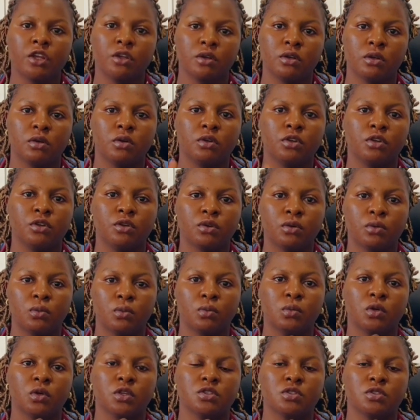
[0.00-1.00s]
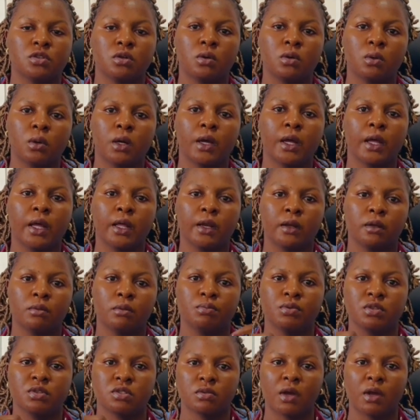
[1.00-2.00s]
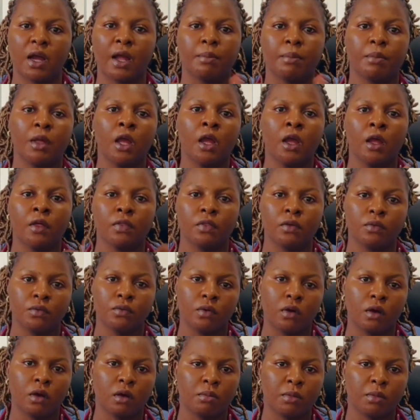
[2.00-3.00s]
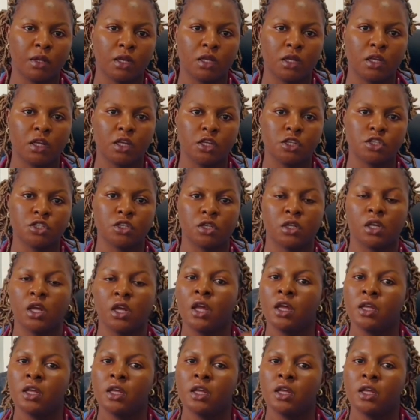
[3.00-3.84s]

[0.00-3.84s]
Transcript: You don't want to go ahead and prescribe the wrong medication.